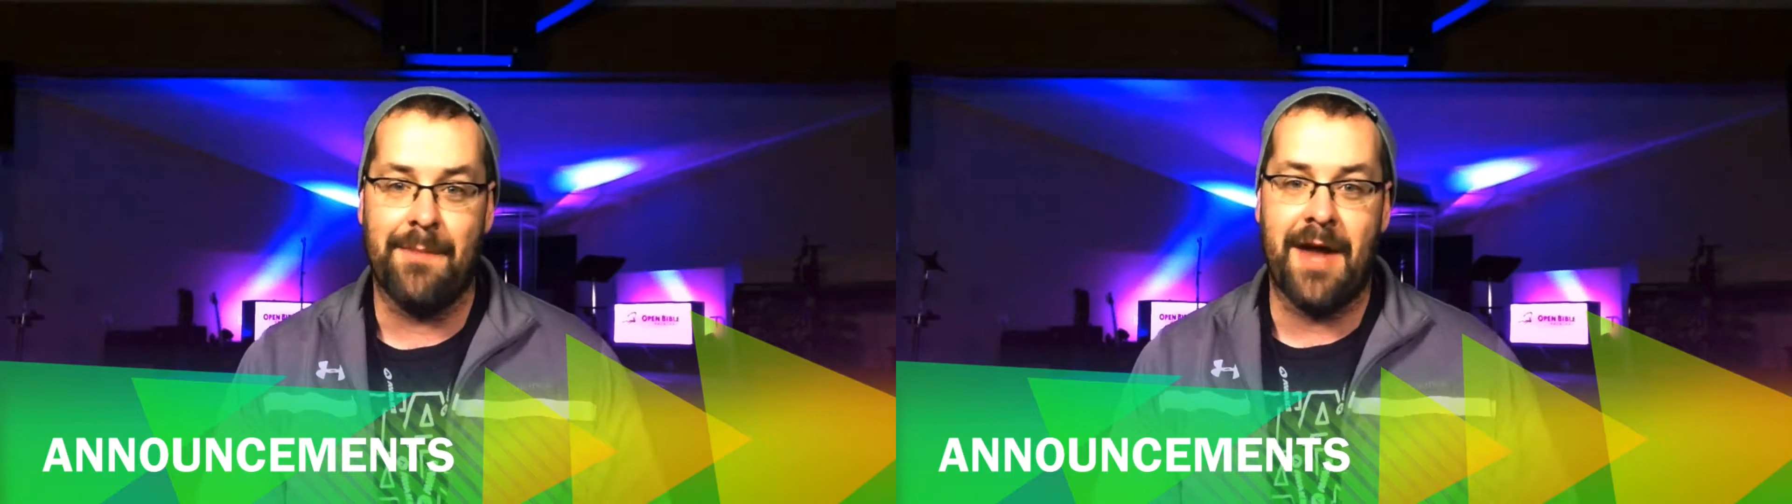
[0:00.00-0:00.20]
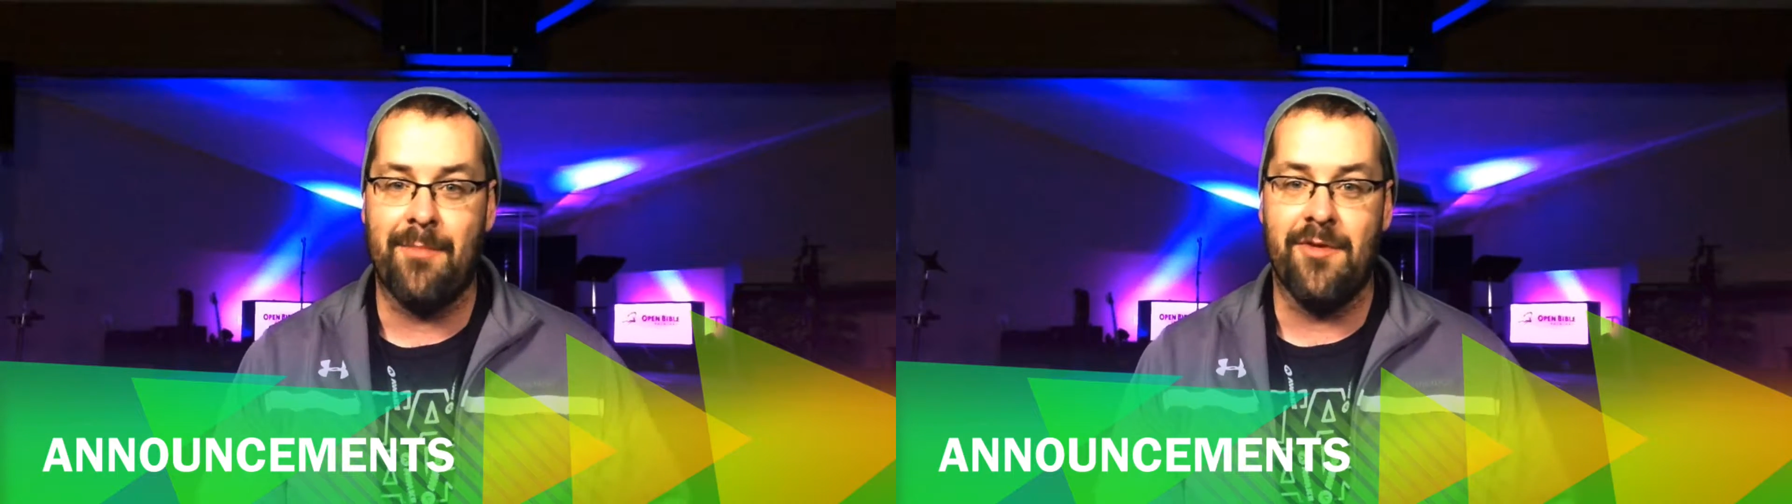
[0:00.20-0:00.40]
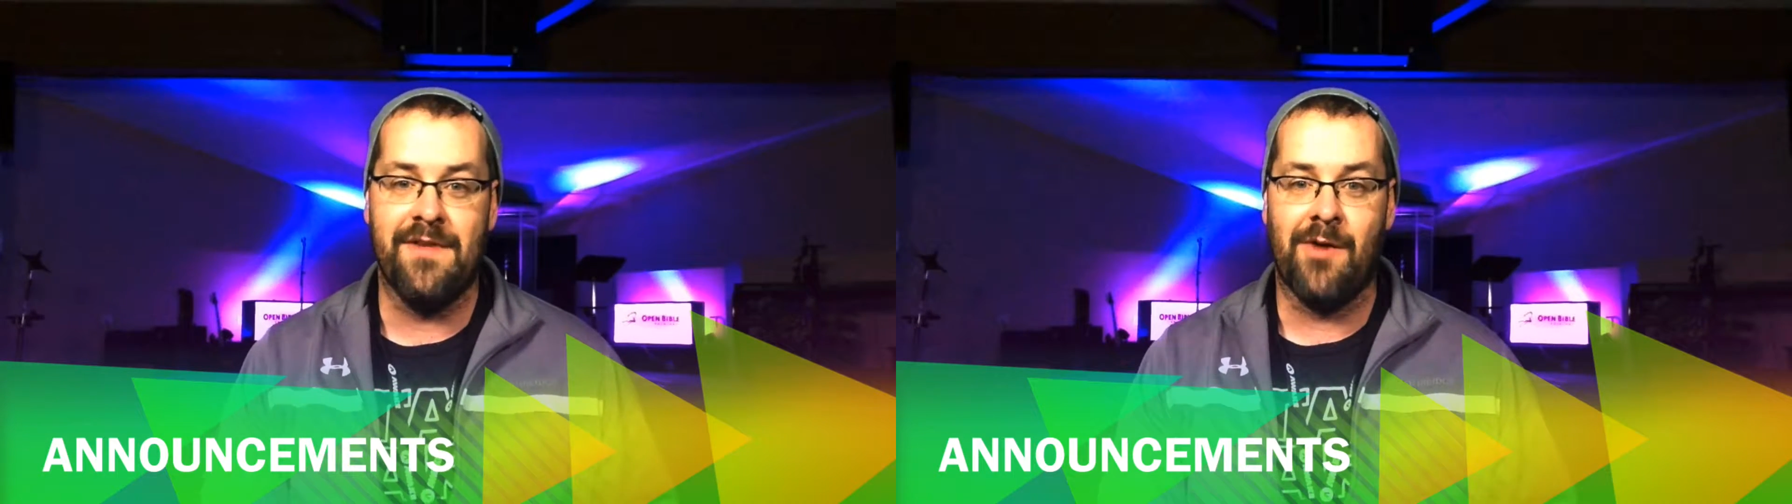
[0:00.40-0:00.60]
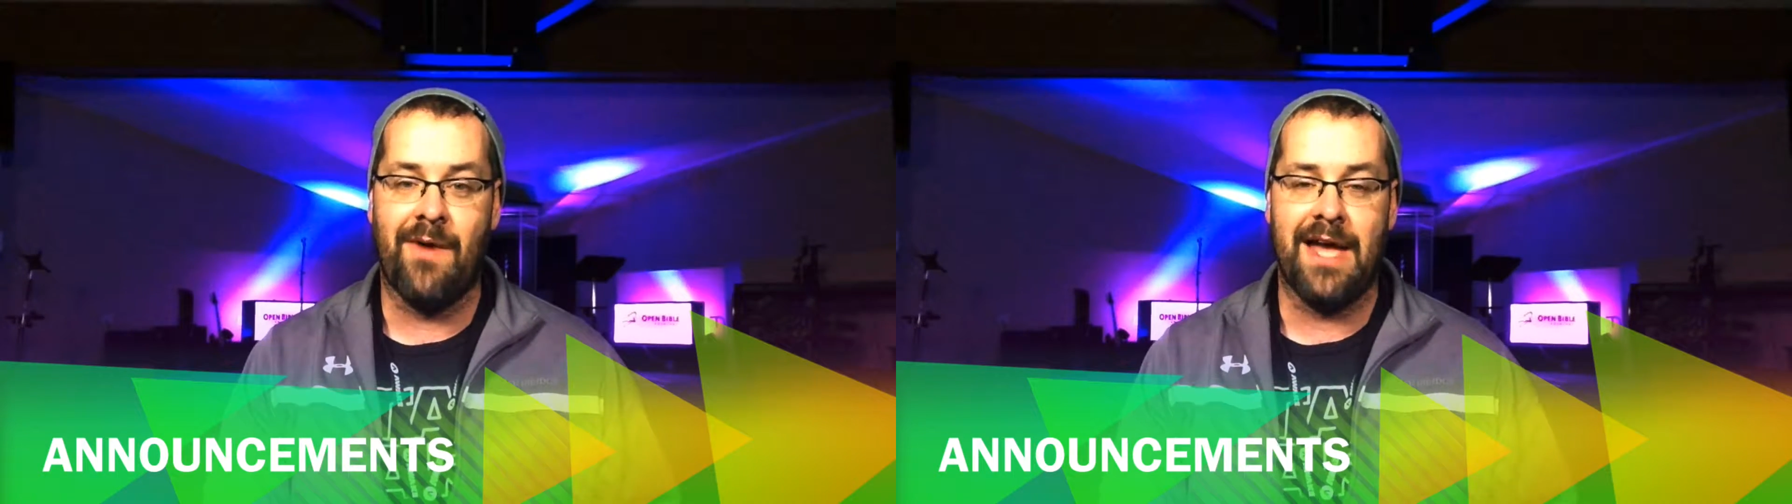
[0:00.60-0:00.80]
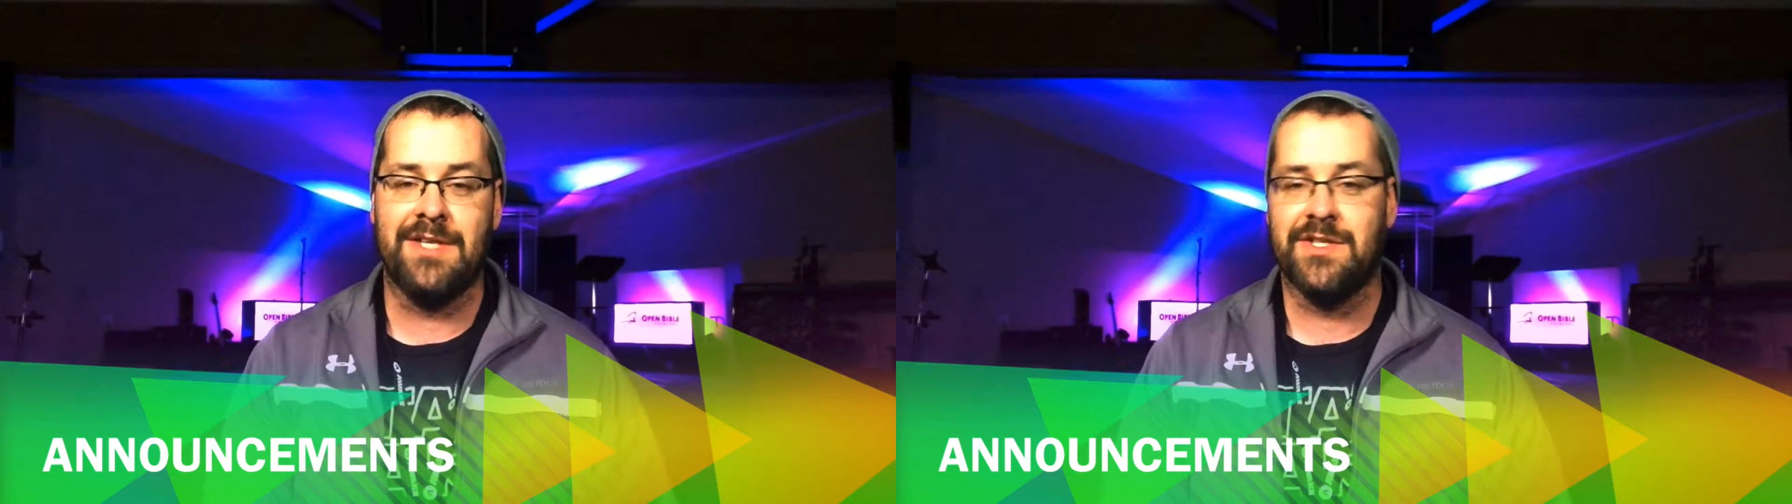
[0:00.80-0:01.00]
I'm not moving
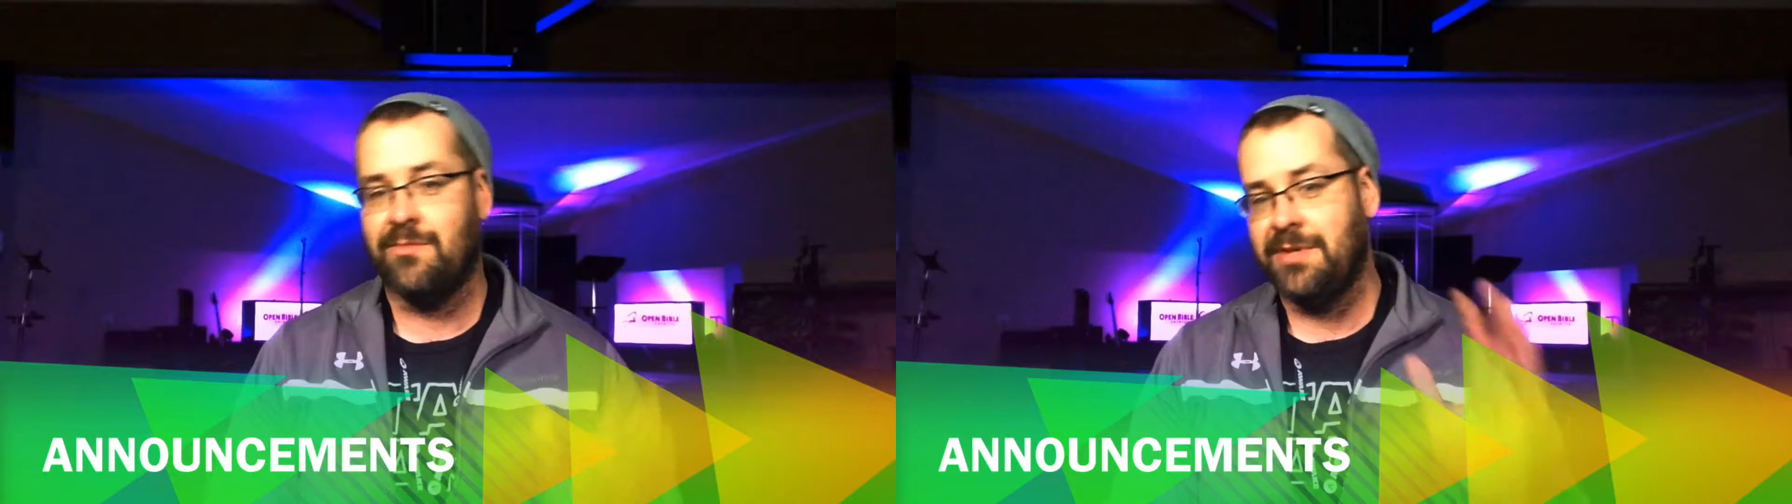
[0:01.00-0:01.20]
away, so